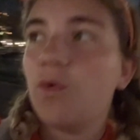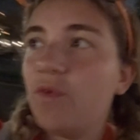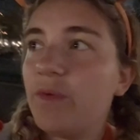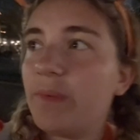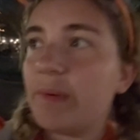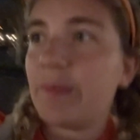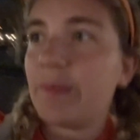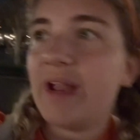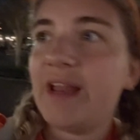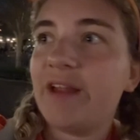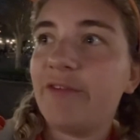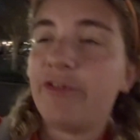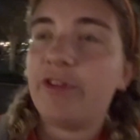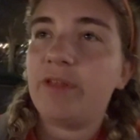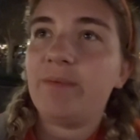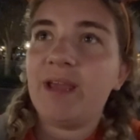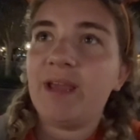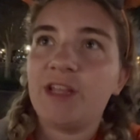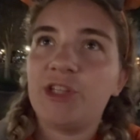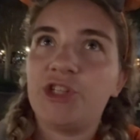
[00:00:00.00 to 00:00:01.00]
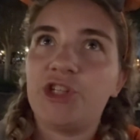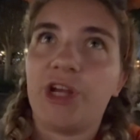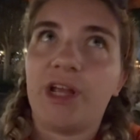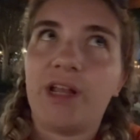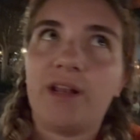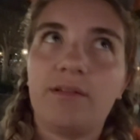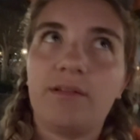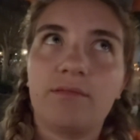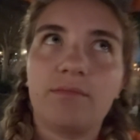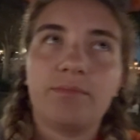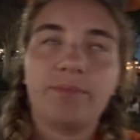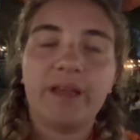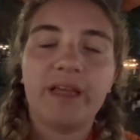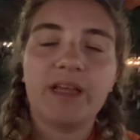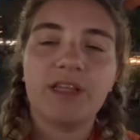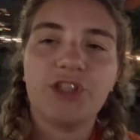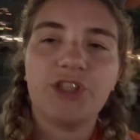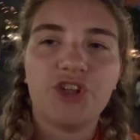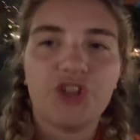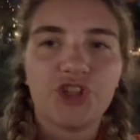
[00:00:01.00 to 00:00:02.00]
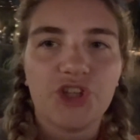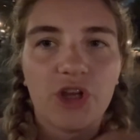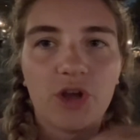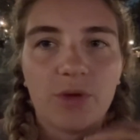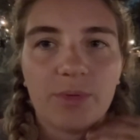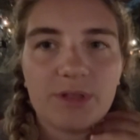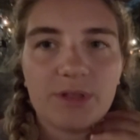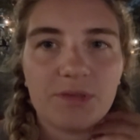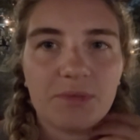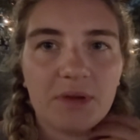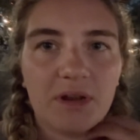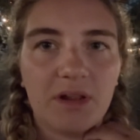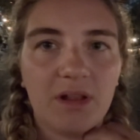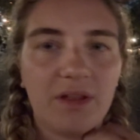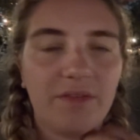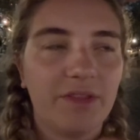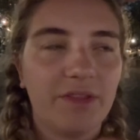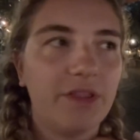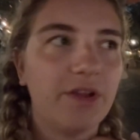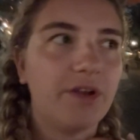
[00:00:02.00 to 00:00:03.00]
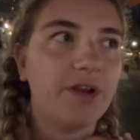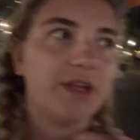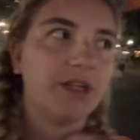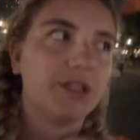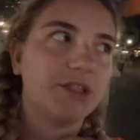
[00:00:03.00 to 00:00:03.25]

We've been waiting for the mansion because usually it opens around 11.30.